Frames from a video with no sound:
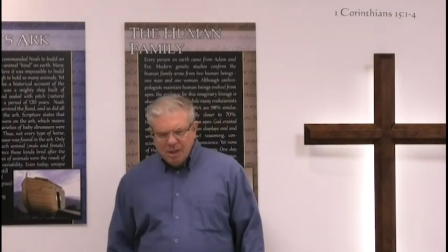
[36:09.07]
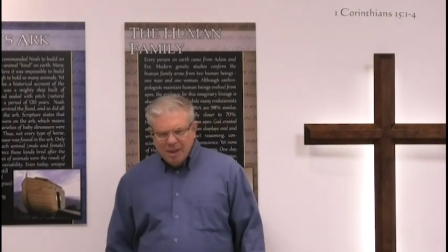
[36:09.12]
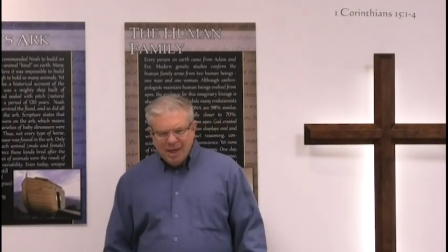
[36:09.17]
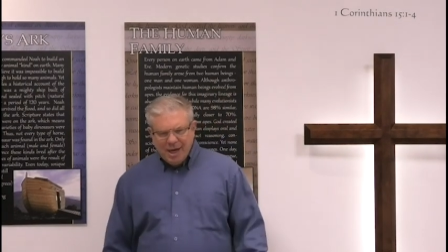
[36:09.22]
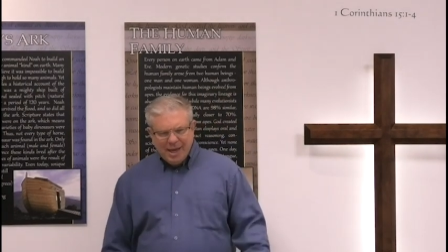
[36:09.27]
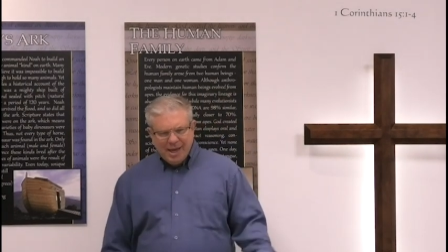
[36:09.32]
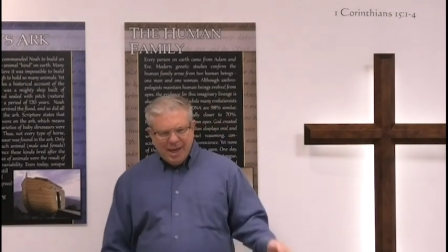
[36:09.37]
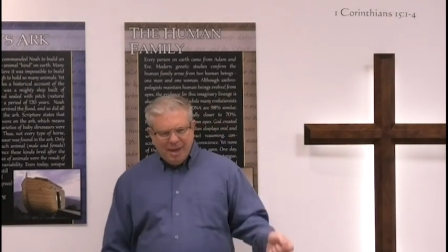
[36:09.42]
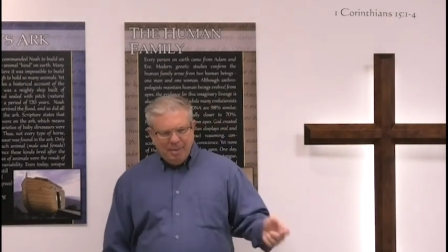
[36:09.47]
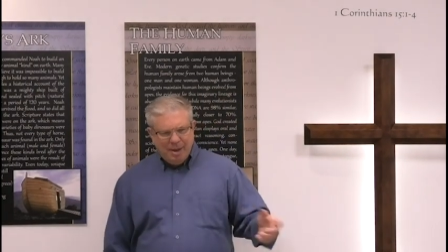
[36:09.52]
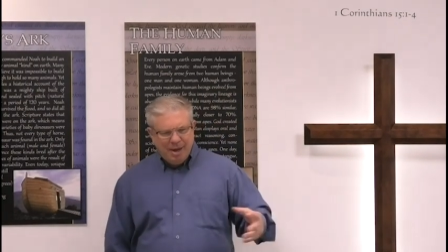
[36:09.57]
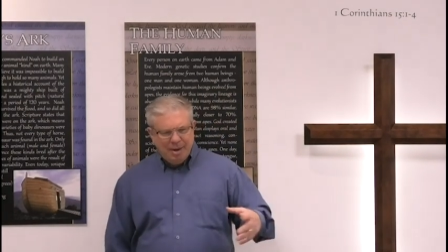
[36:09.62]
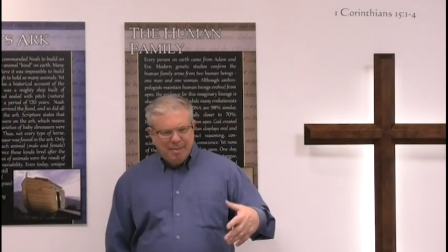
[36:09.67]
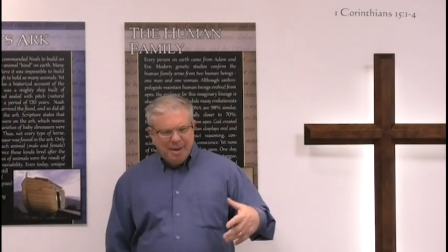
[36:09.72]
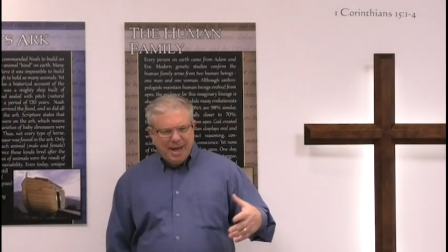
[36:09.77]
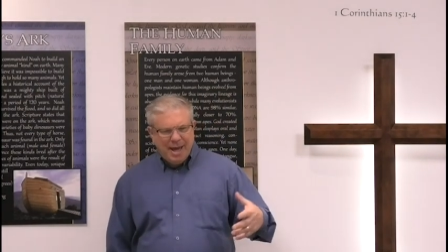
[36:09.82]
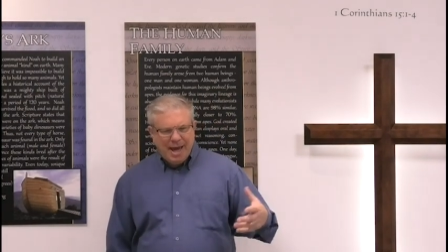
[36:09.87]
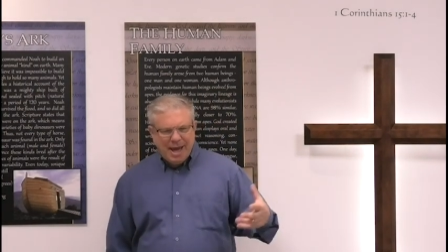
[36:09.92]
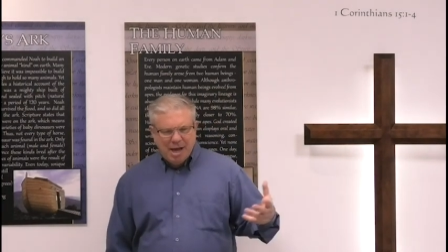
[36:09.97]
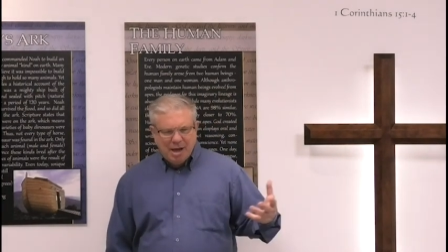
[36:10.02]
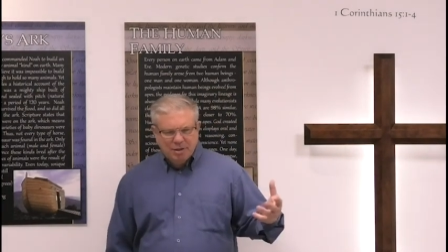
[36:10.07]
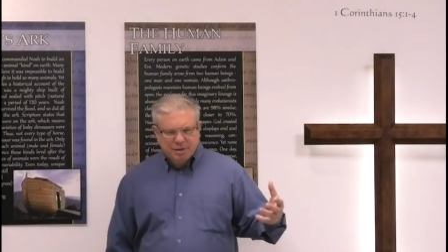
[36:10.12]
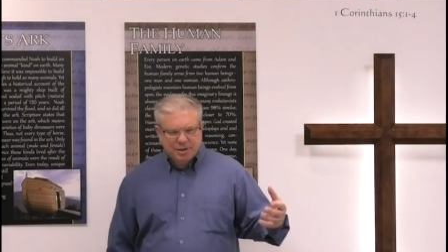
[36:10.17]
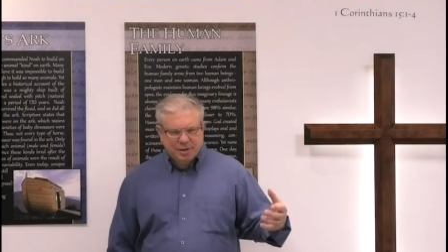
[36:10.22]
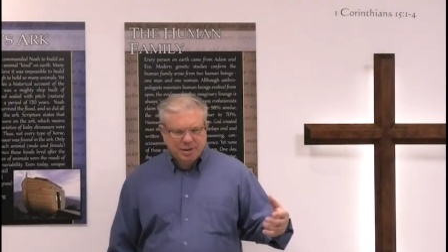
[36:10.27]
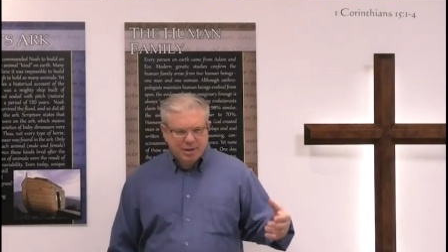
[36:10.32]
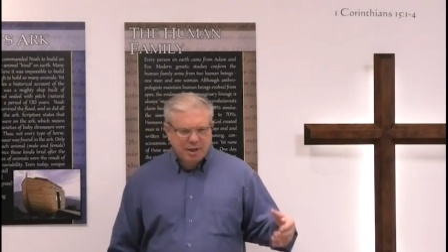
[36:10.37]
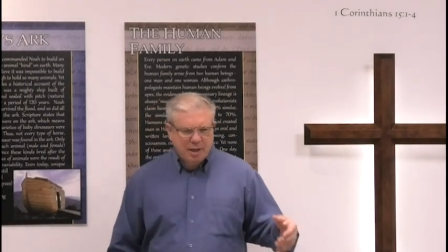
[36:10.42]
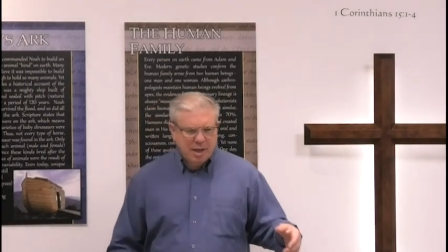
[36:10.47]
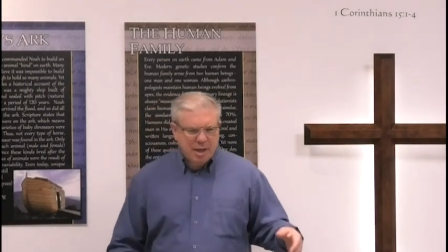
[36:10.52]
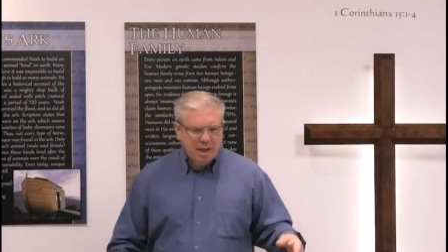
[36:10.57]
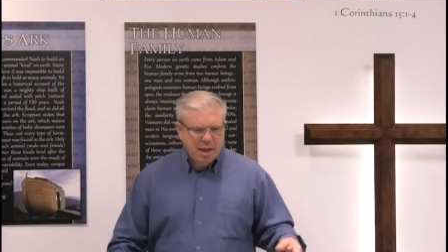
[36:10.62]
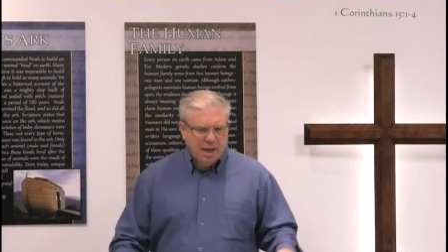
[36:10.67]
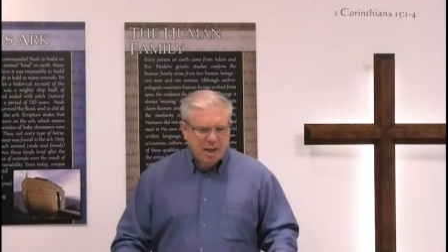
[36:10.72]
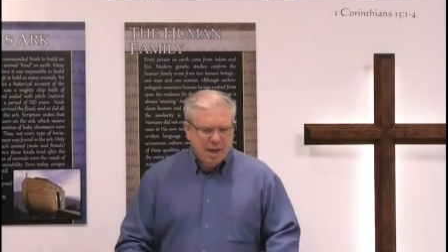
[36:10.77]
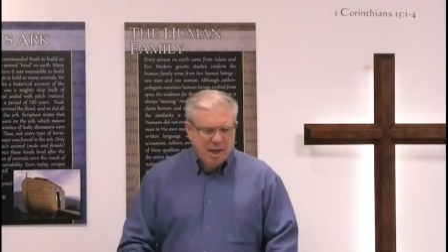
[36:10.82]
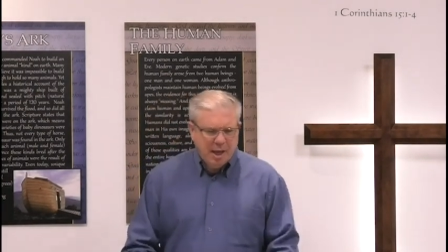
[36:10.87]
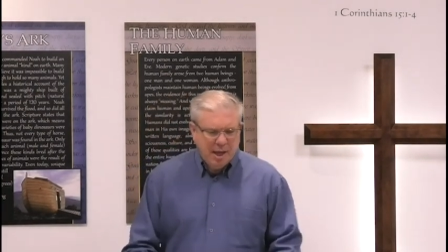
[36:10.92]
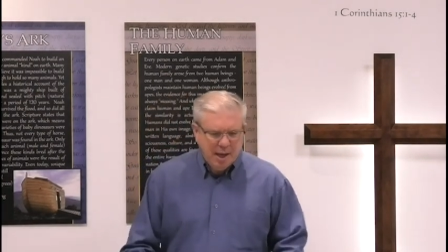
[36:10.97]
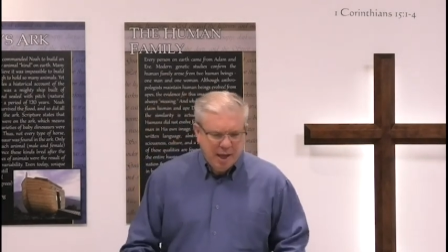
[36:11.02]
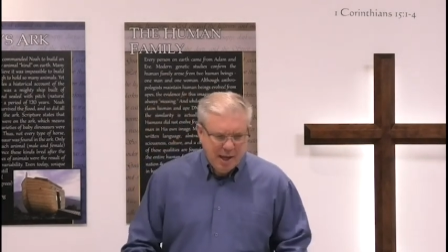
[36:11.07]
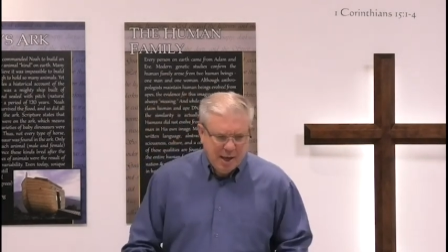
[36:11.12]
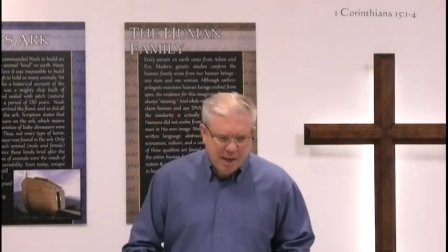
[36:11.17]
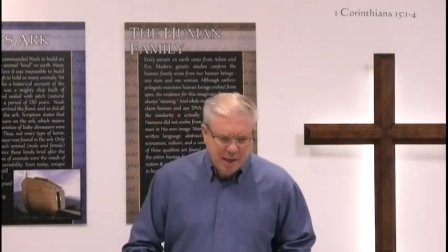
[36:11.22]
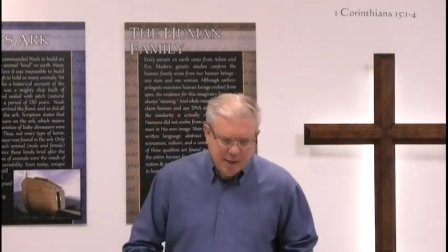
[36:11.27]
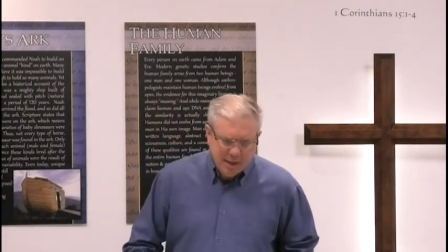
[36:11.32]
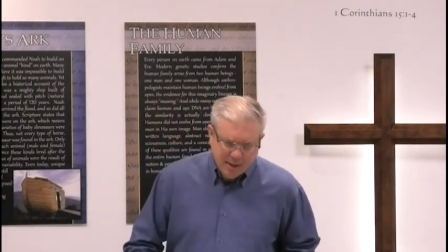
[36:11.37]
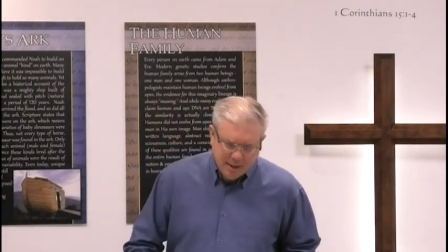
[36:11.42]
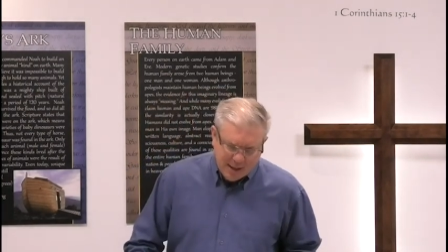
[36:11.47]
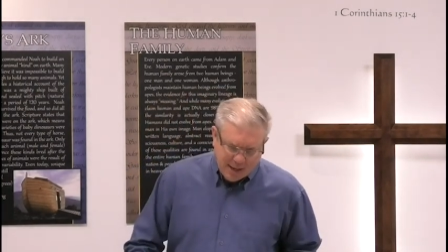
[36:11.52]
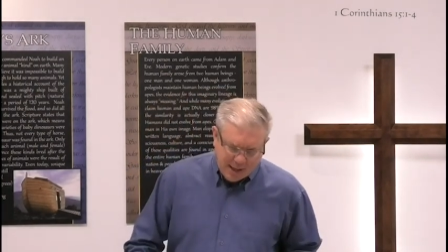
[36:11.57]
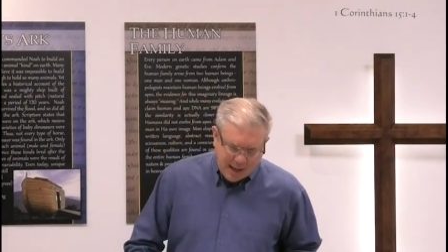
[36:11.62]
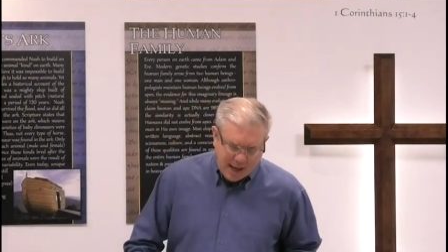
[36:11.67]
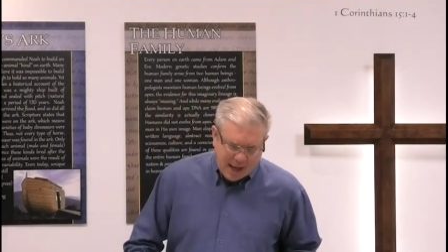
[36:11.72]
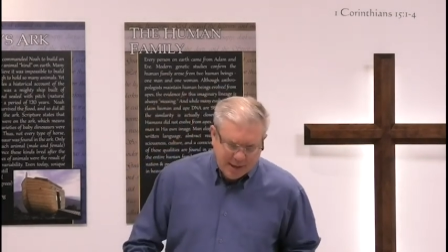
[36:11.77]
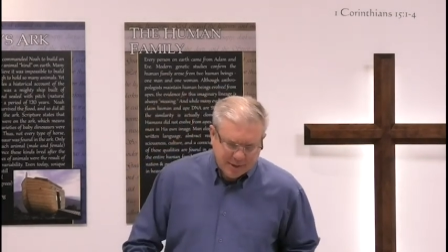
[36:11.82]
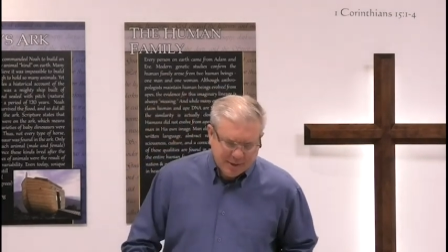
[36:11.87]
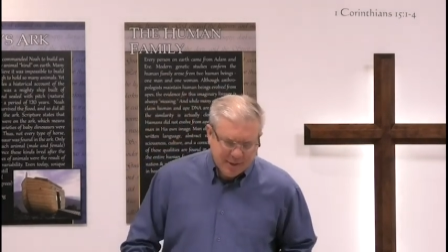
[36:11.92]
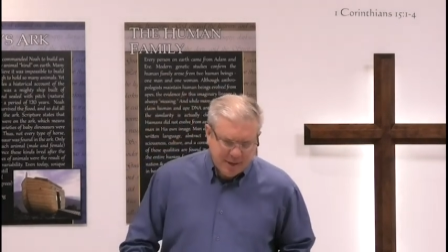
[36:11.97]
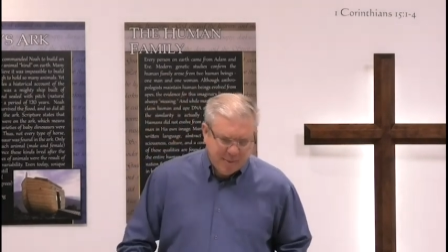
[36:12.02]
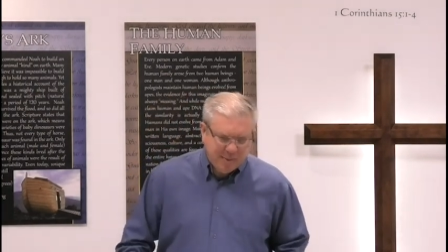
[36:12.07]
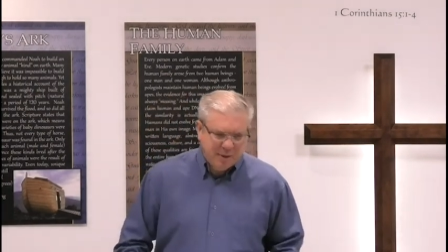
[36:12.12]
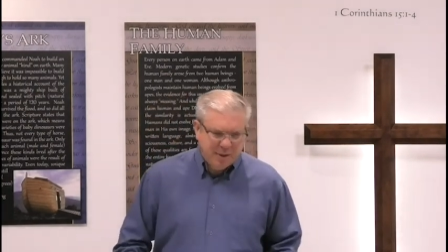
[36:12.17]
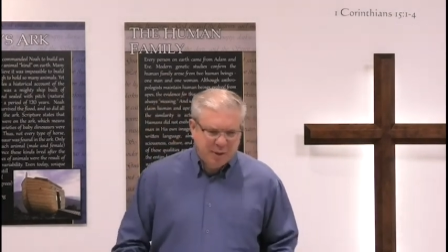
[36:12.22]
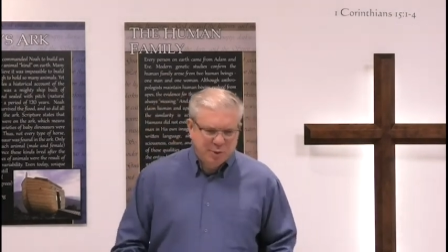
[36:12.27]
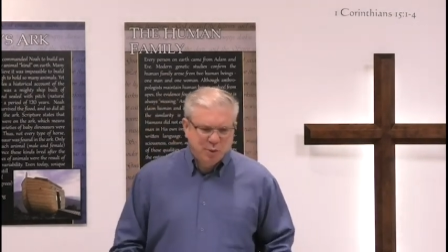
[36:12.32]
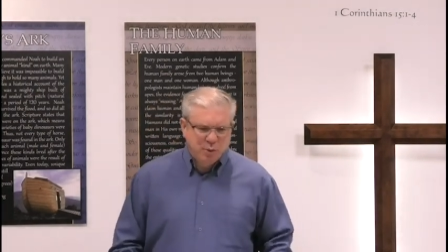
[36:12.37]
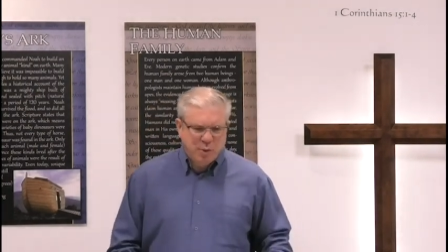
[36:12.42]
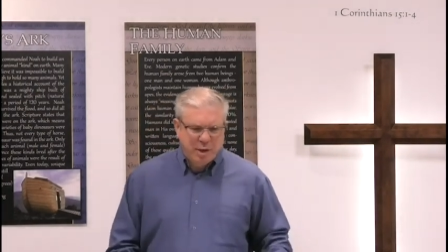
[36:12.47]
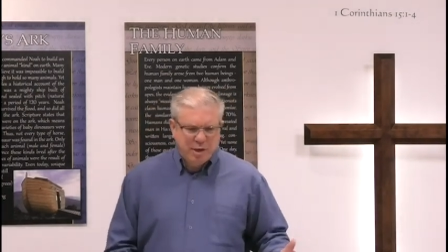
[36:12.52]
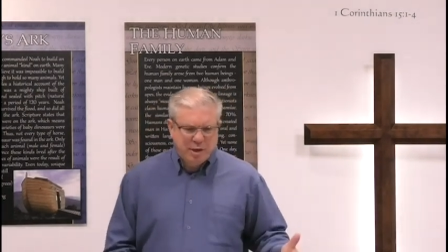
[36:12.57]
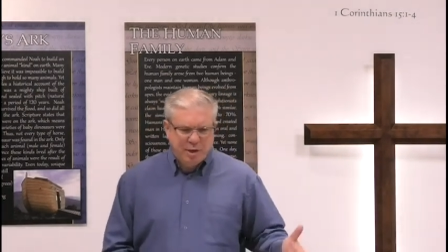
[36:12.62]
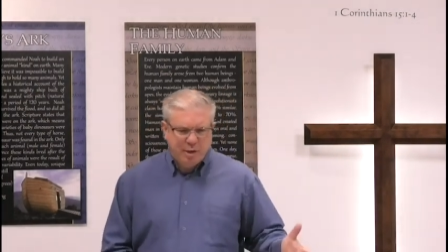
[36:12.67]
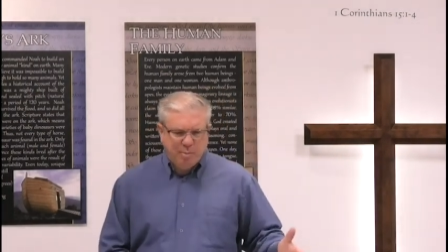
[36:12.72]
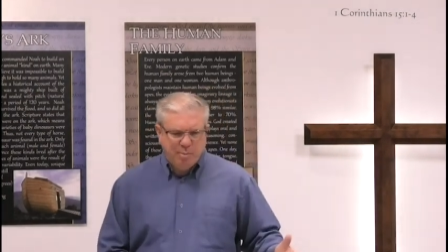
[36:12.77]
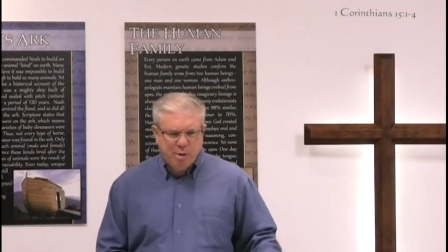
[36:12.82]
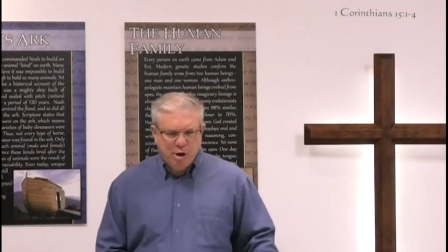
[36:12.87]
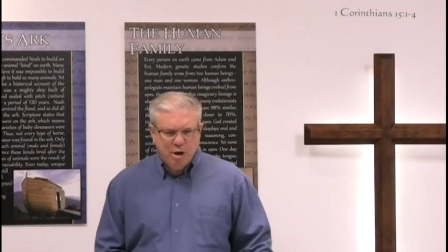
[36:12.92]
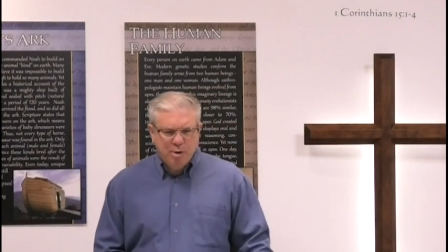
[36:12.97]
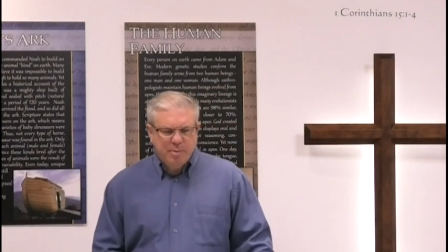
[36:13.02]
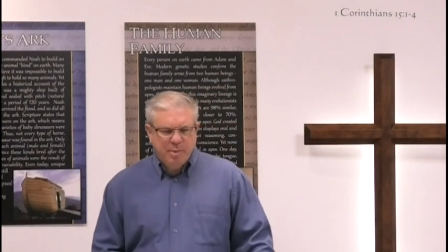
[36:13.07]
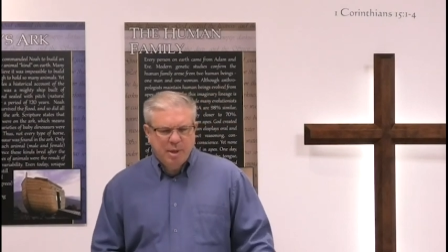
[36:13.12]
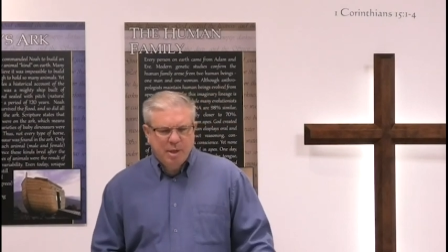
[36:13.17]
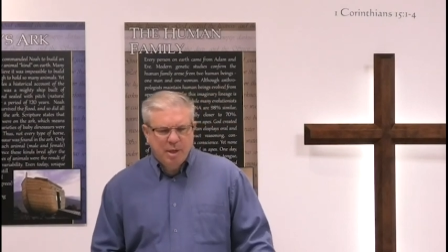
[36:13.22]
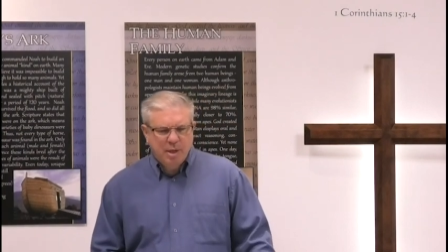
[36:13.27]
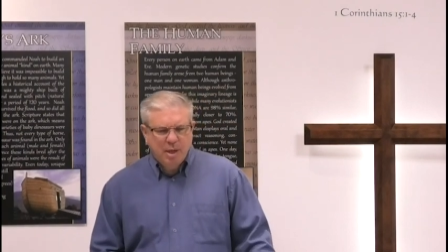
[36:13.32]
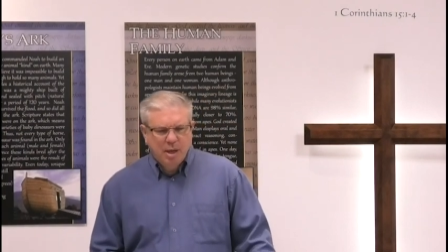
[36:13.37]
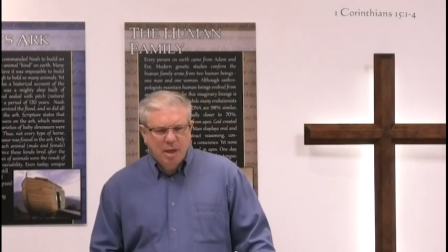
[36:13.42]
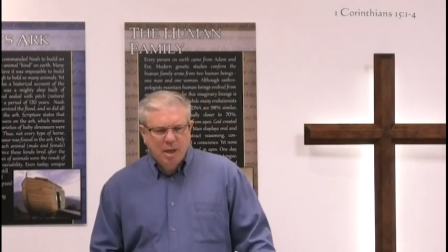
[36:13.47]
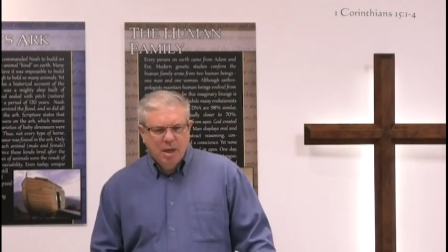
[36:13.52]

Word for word: that I came out of my house and the house I was, I was renting an apartment